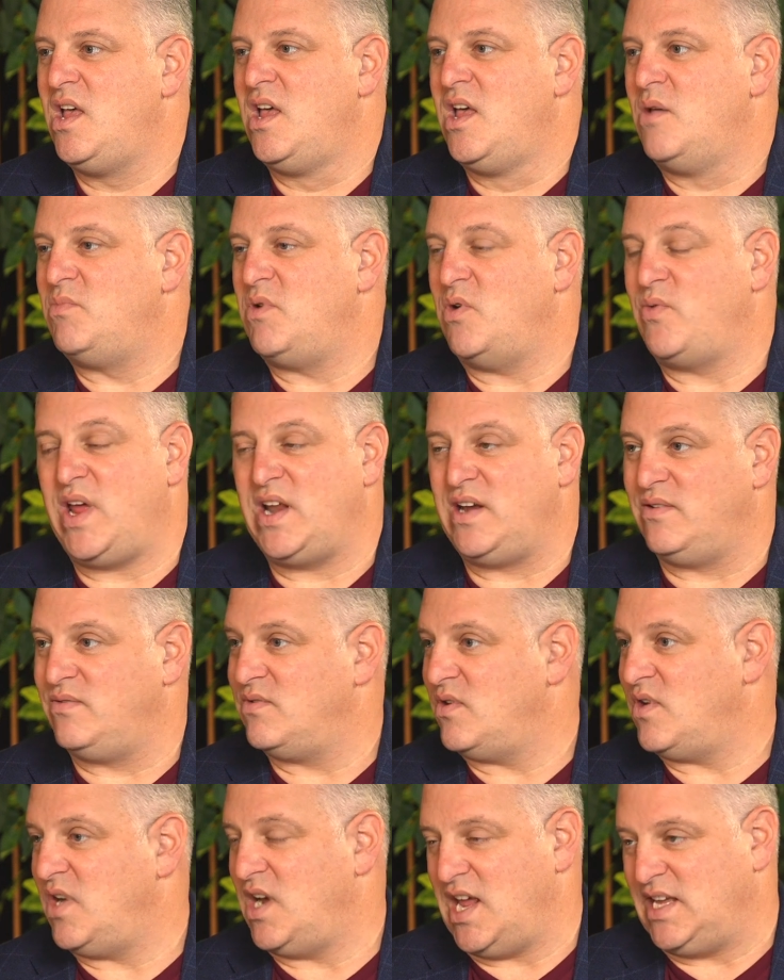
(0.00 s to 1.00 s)
but we had a
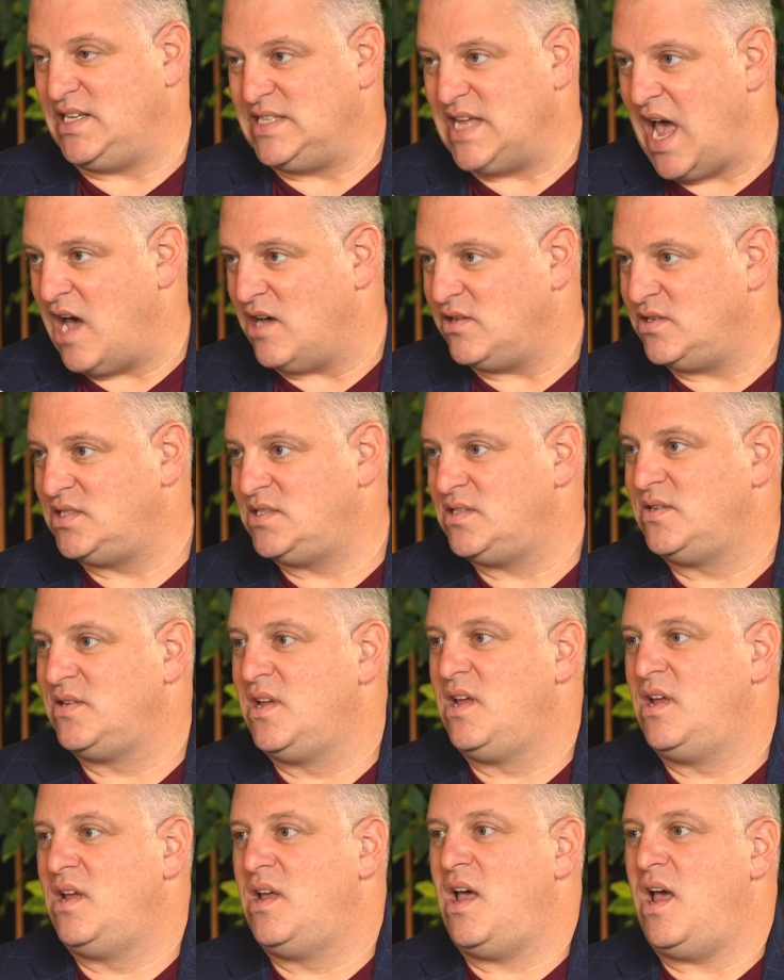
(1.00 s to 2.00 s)
nice house.
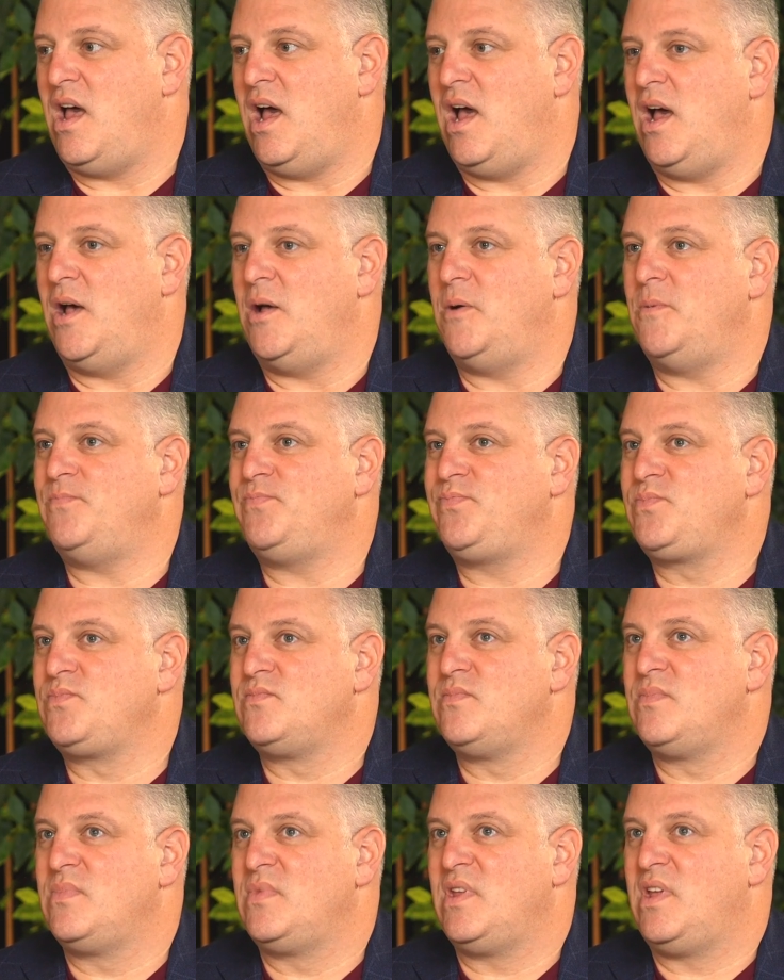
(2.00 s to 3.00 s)

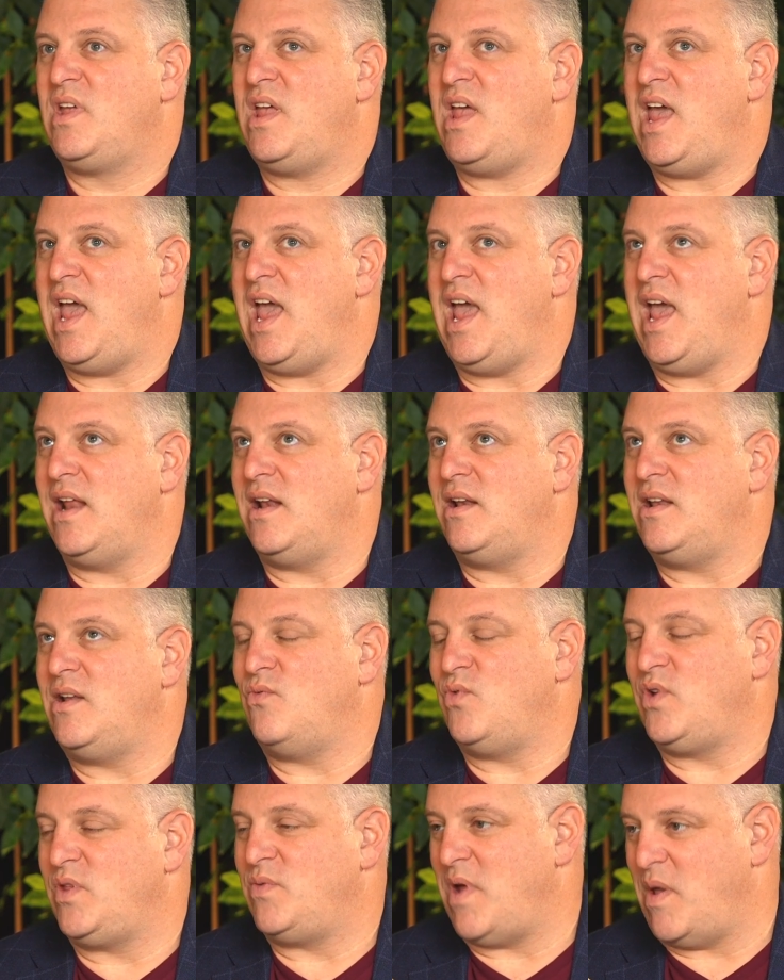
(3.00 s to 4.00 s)
And
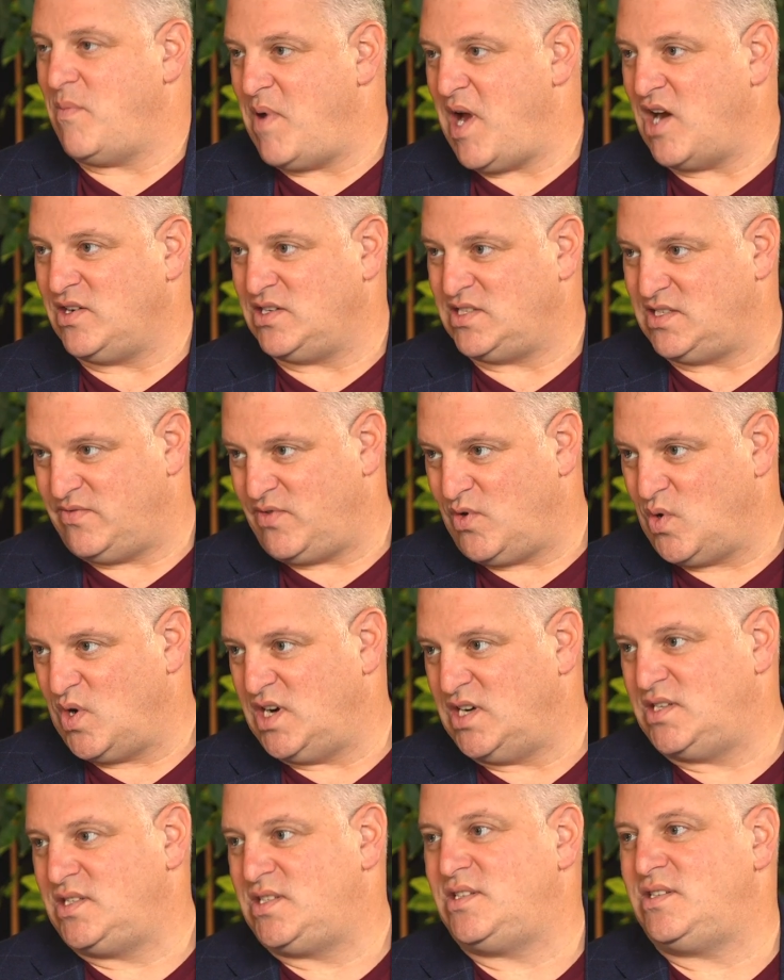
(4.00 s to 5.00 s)
with my parents'
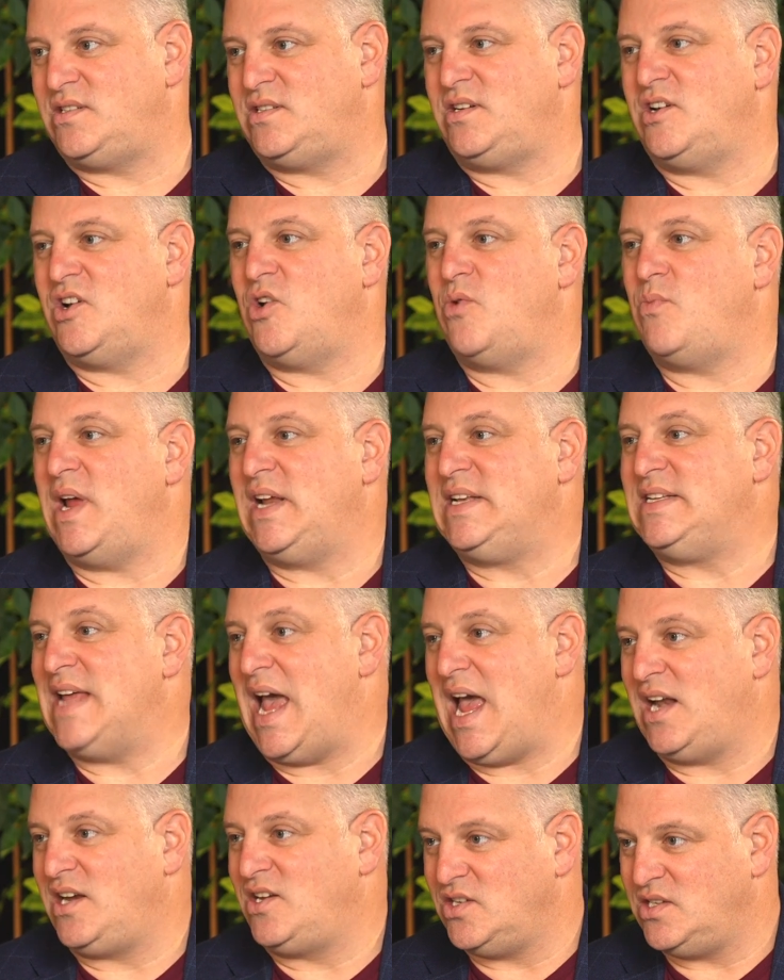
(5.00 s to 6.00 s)
divorce, my
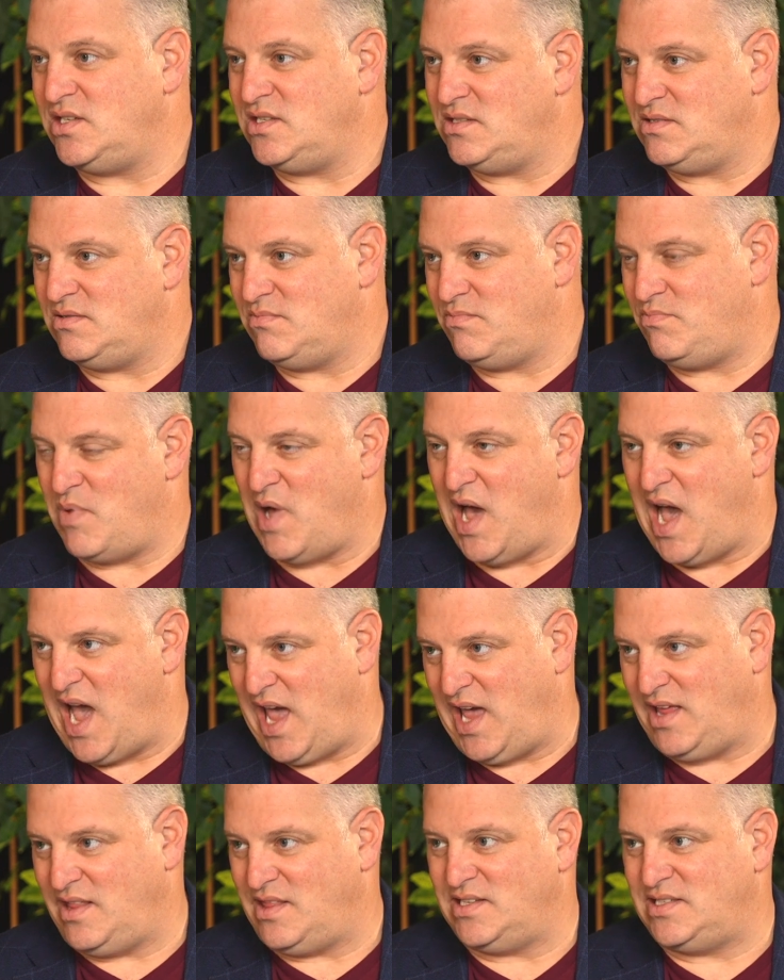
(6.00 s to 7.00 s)
dad couldn't
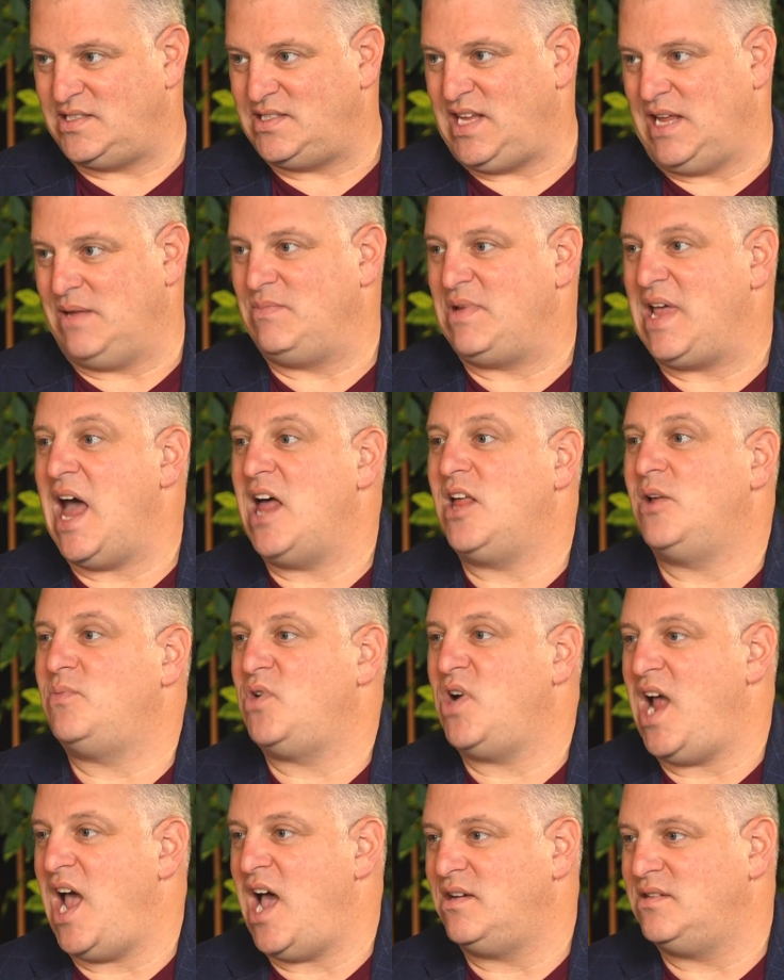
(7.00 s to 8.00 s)
buy the same
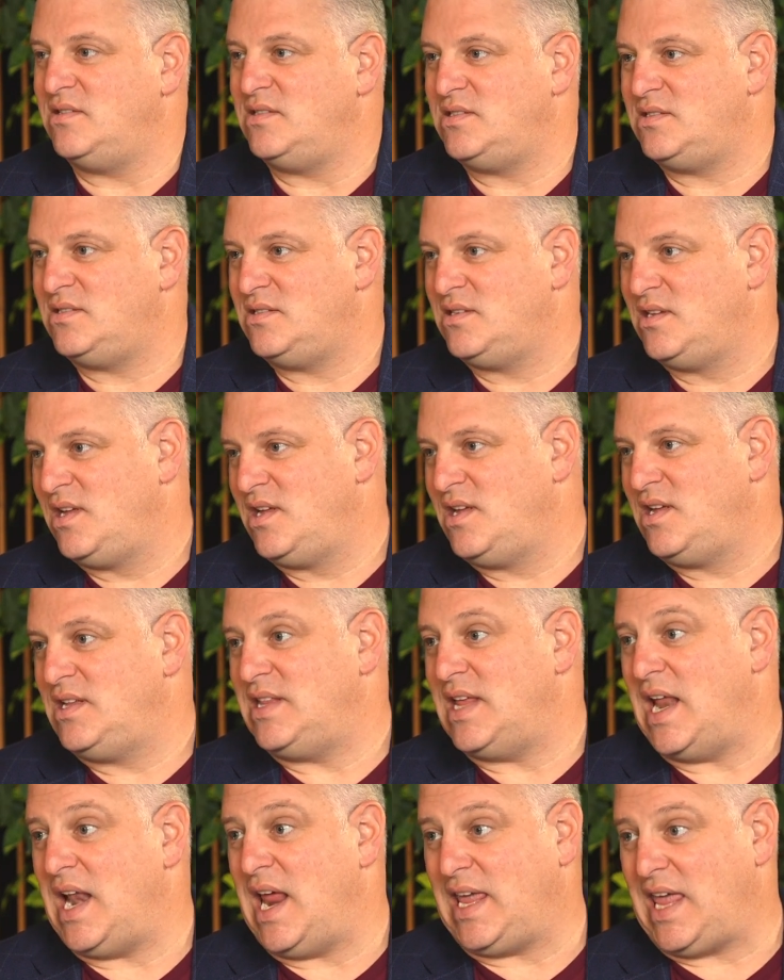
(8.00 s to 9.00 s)
caliber house
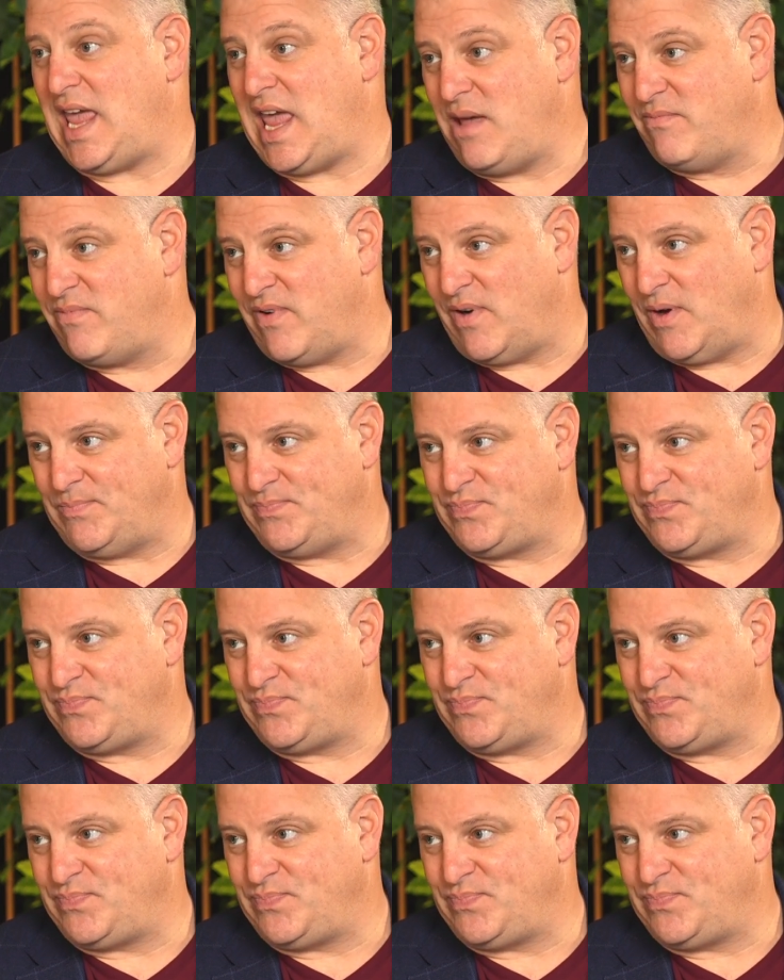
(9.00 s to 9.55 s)
that I came from.